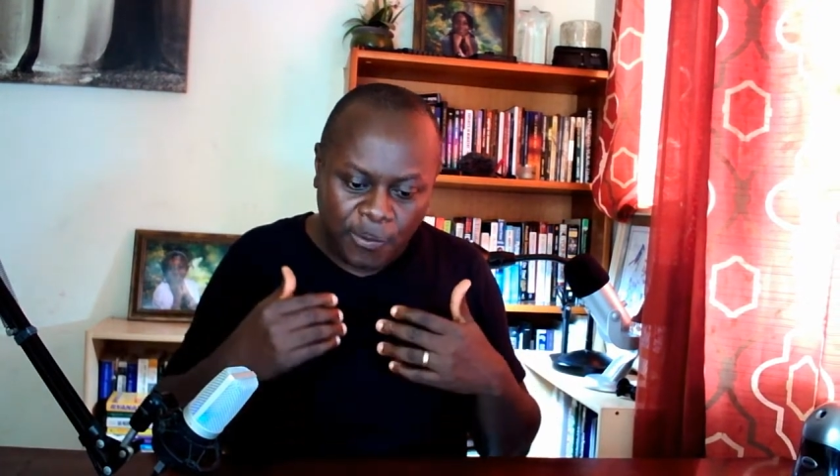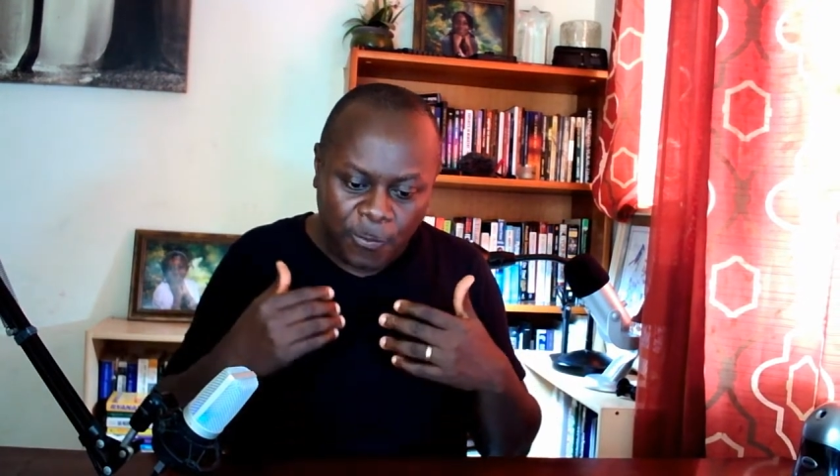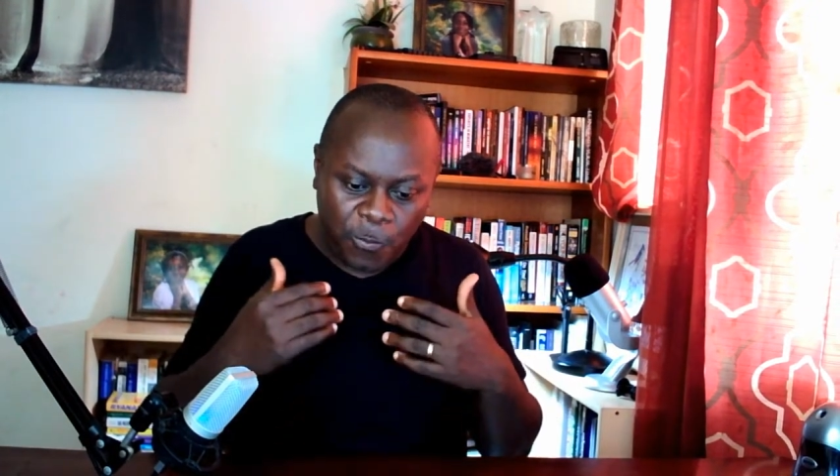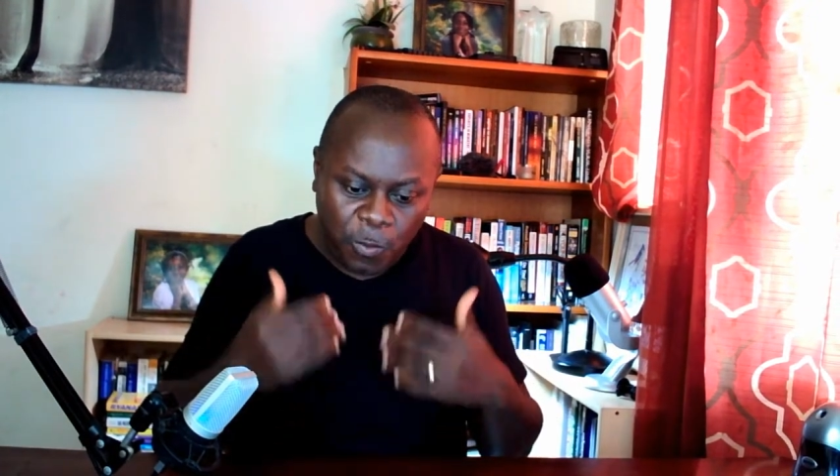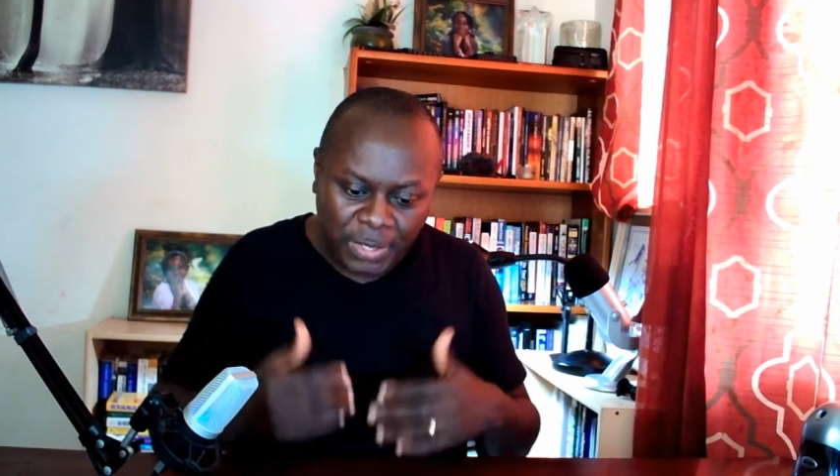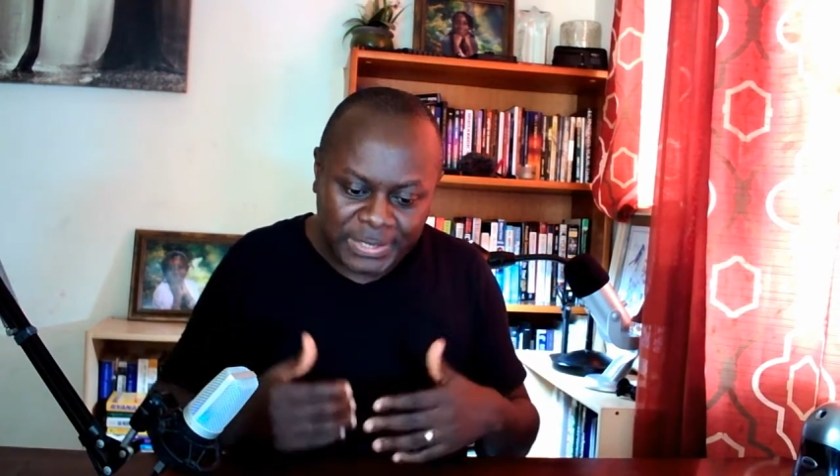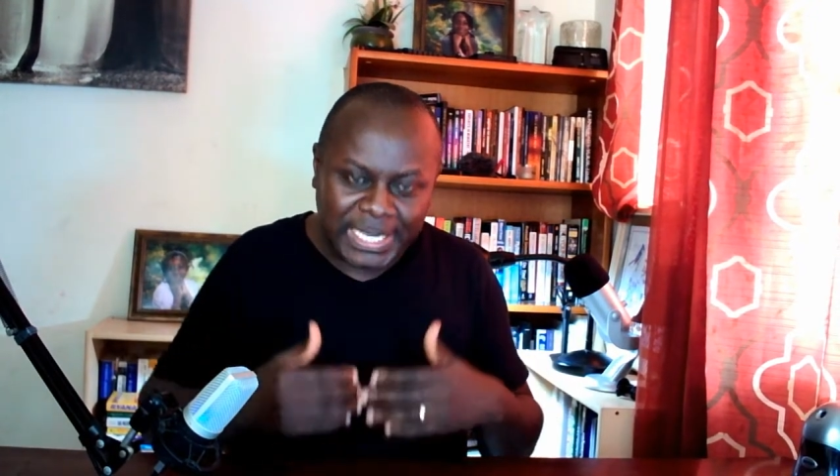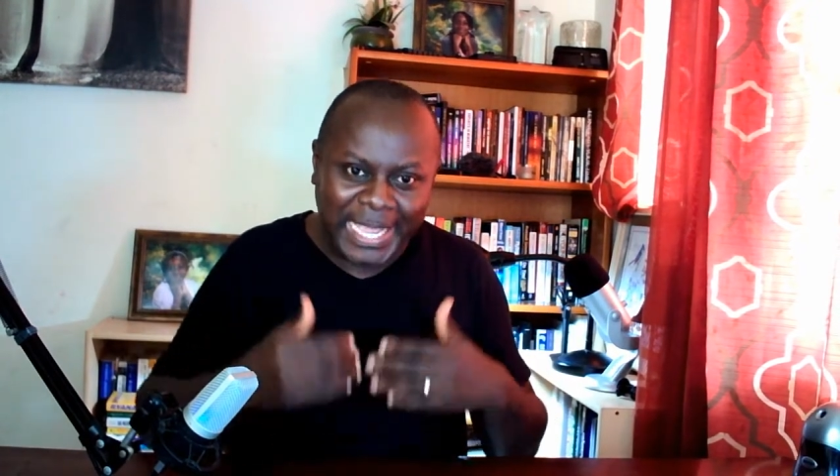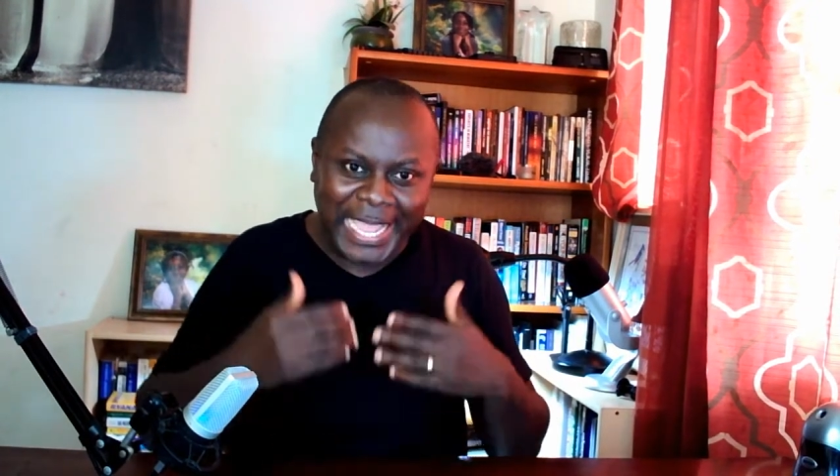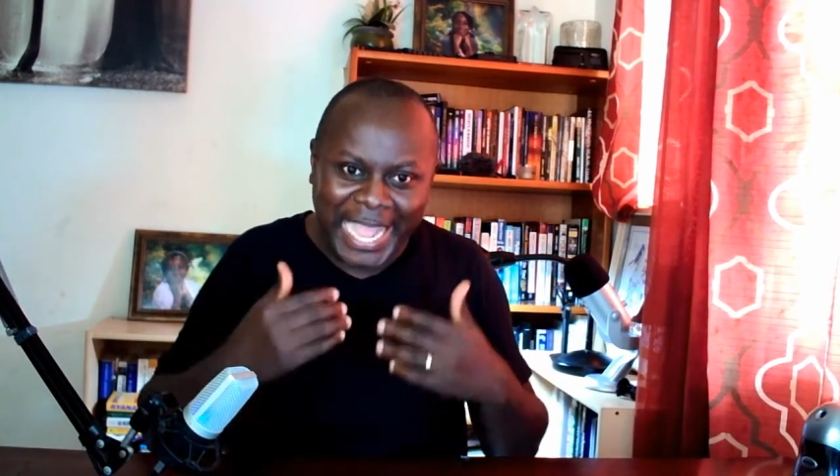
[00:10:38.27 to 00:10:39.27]
what
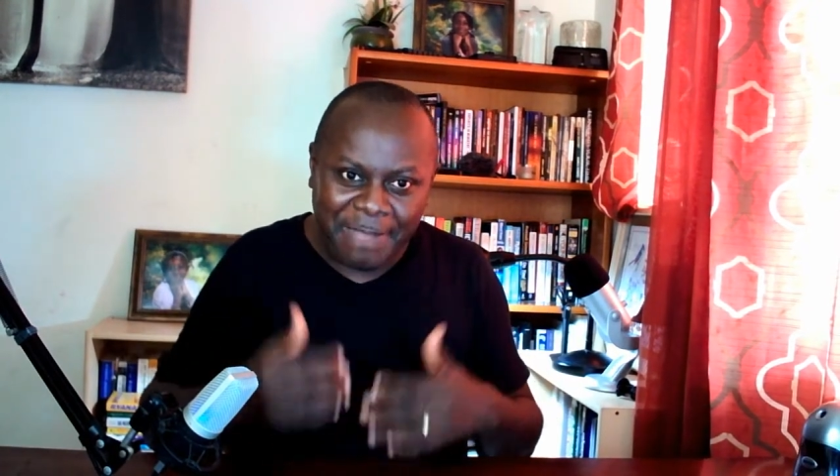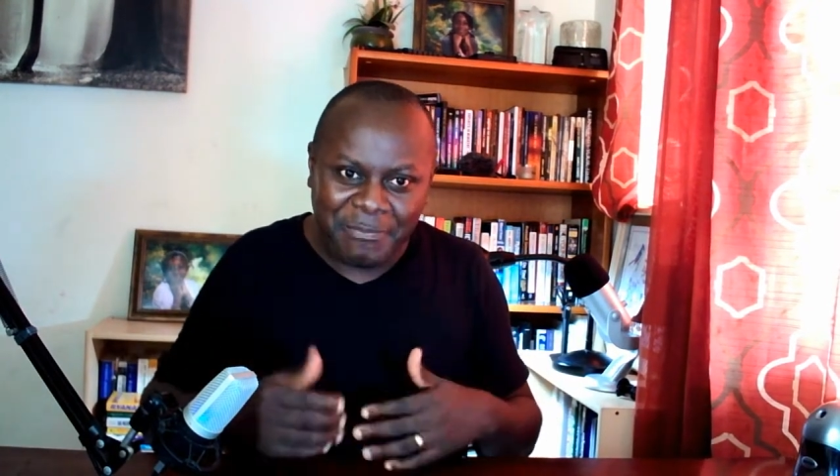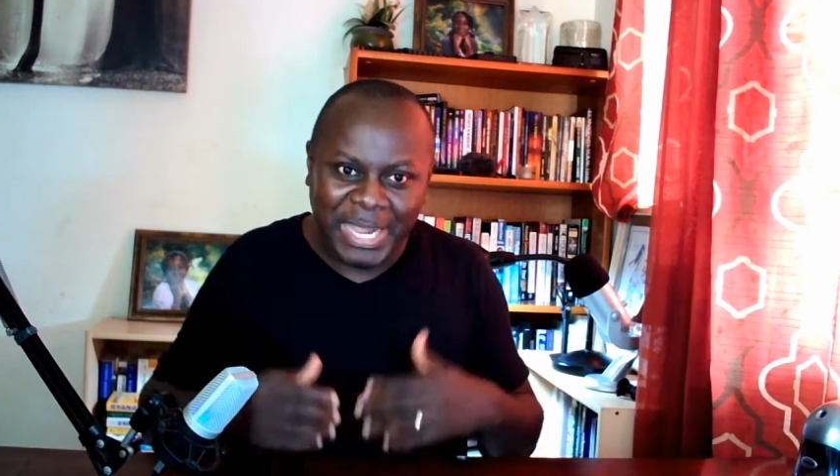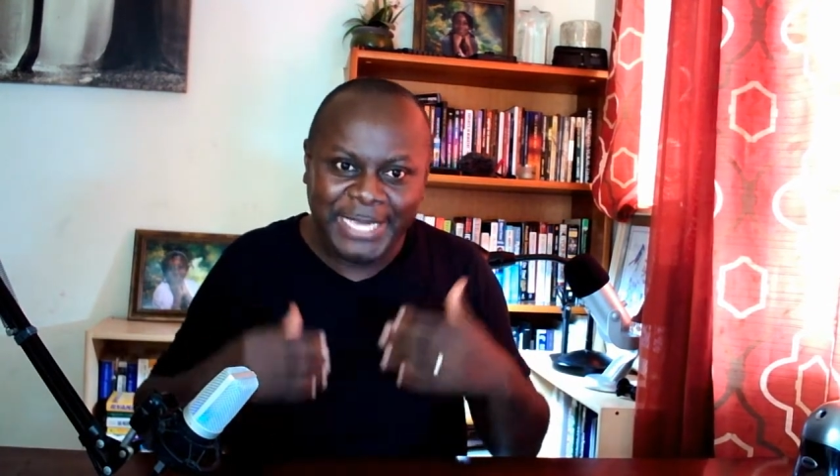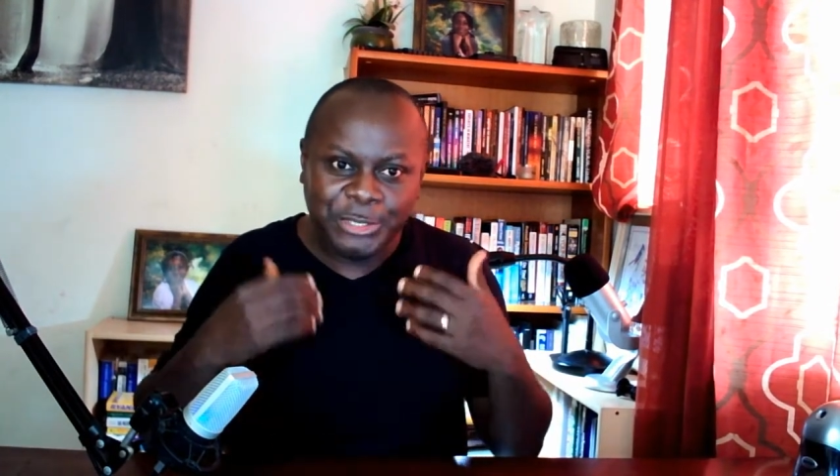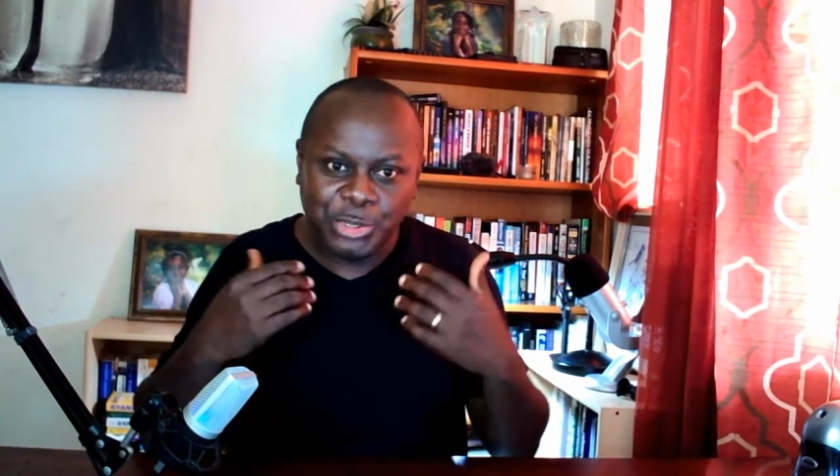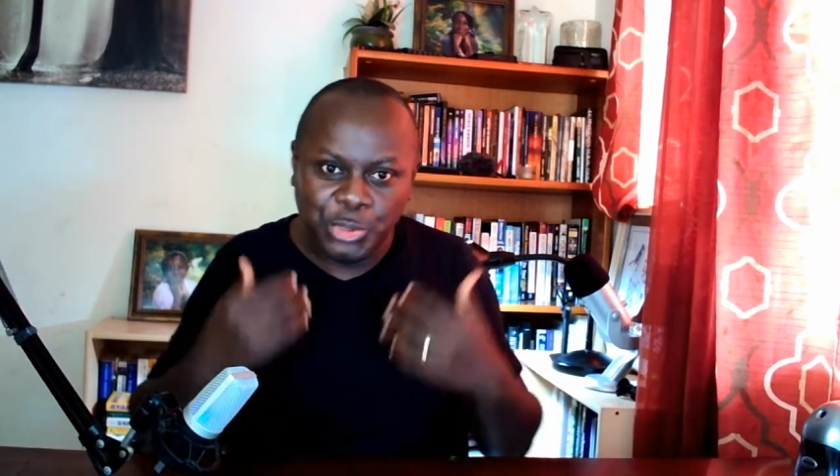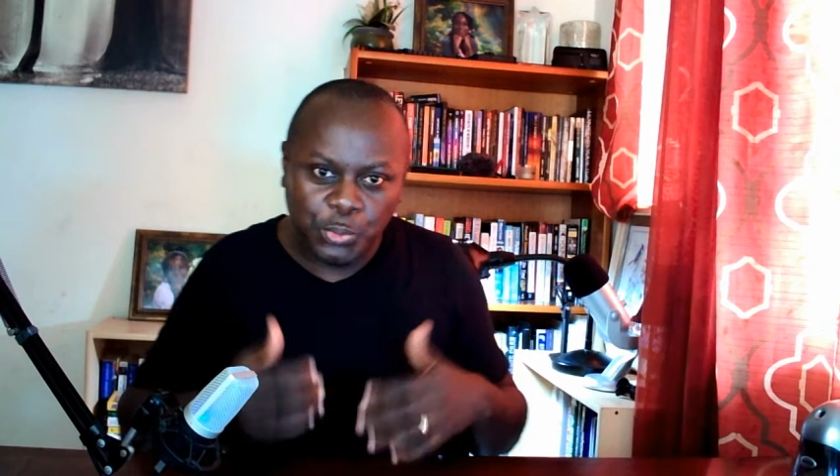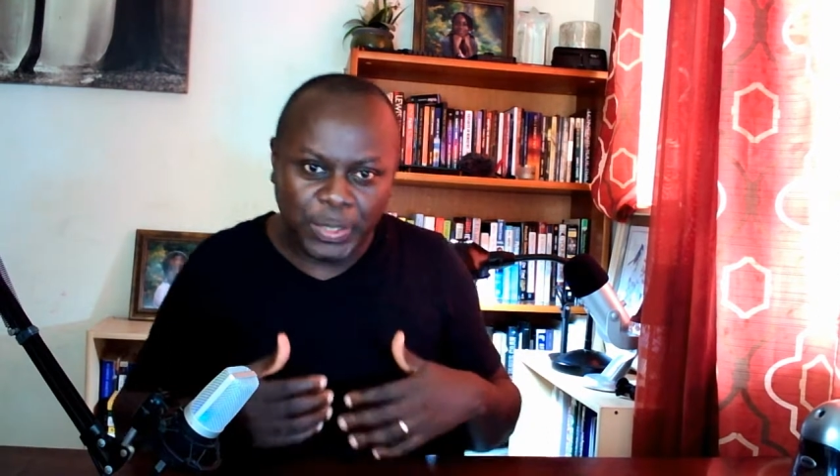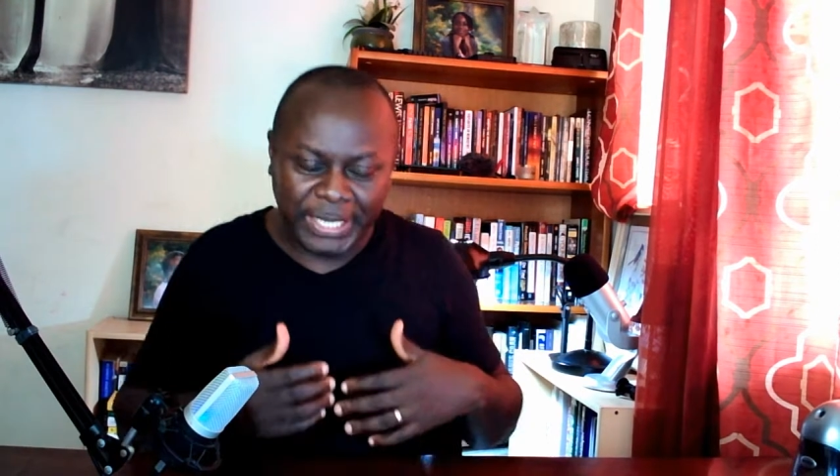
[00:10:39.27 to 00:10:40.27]
am I
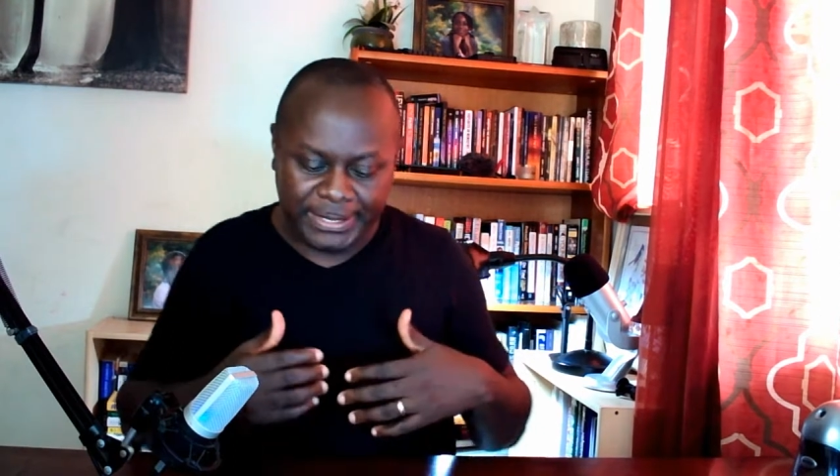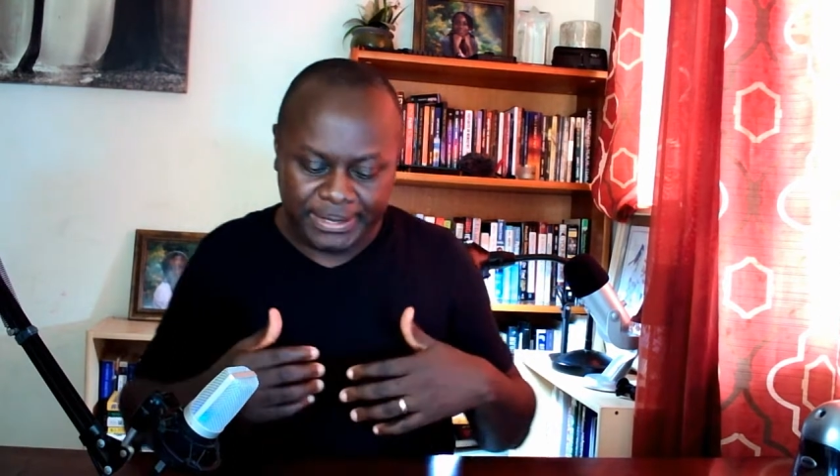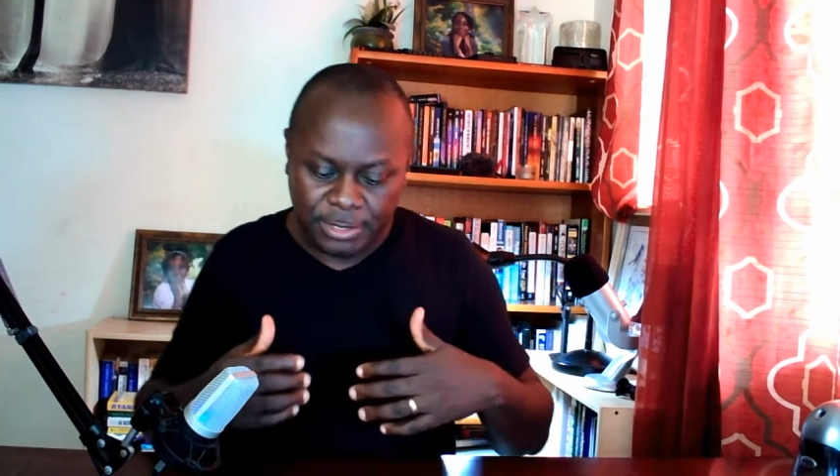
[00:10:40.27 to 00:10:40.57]
doing